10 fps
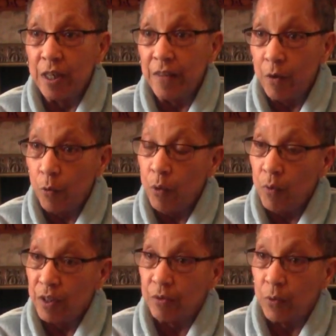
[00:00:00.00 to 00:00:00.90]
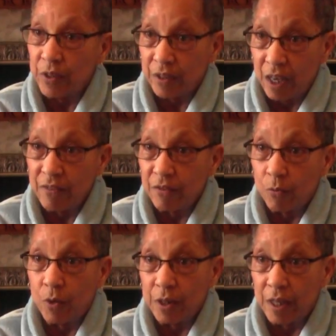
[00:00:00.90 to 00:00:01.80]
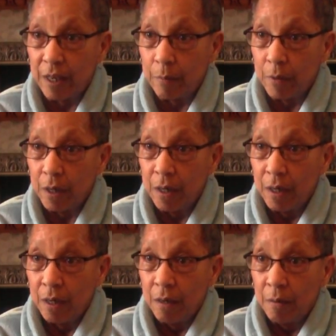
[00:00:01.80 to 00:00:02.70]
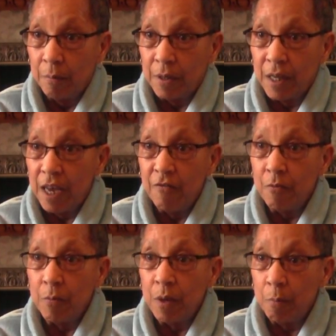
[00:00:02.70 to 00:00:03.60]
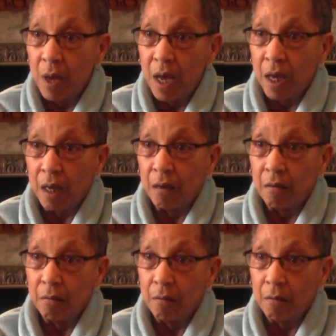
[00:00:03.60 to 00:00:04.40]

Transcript: and then we went to Wisconsin one time. But they haven't been back